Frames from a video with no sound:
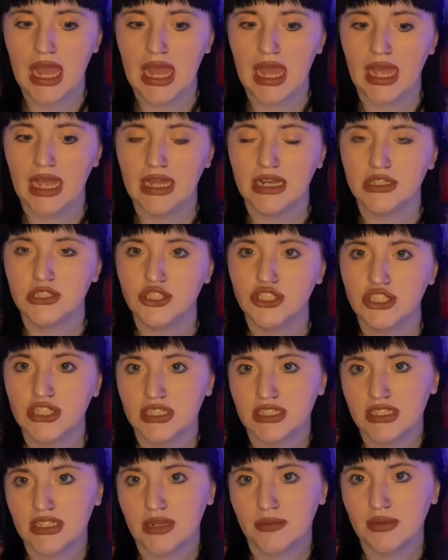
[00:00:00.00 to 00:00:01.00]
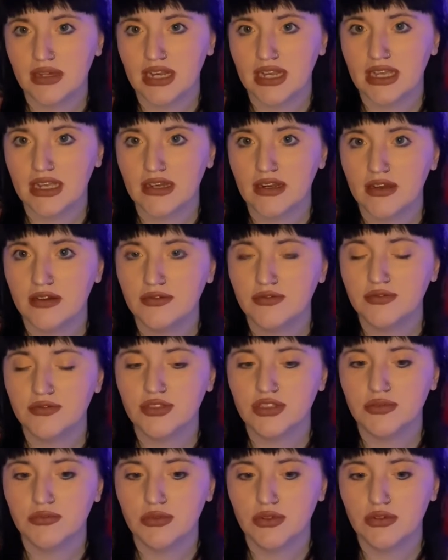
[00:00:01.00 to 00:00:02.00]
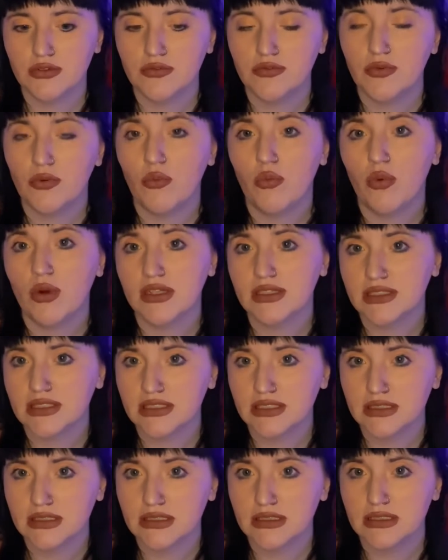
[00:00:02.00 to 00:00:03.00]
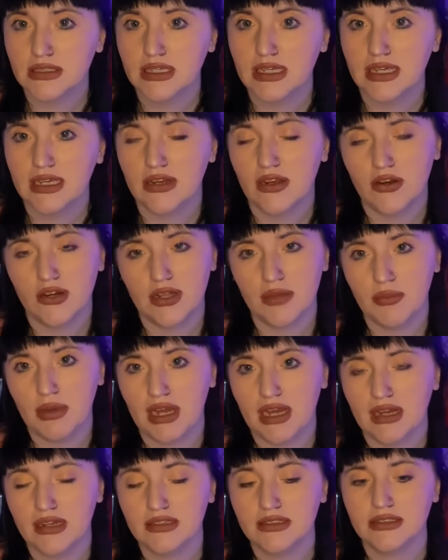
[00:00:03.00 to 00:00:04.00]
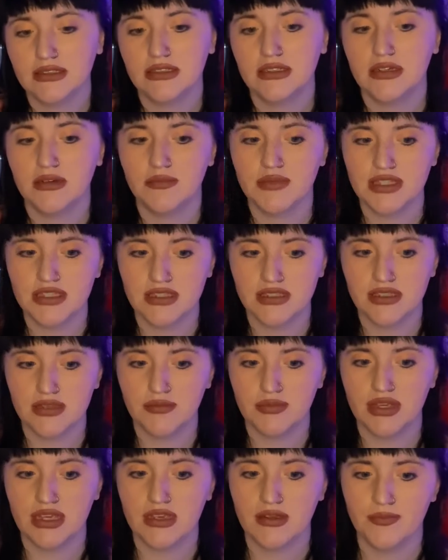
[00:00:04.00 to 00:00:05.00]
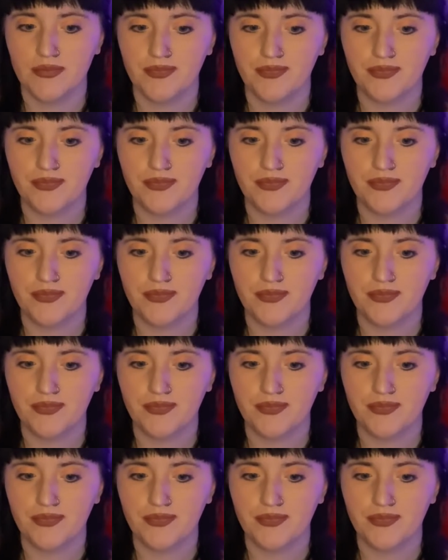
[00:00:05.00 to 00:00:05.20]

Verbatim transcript: and she ended up getting enough to move once he had already passed to Mississippi.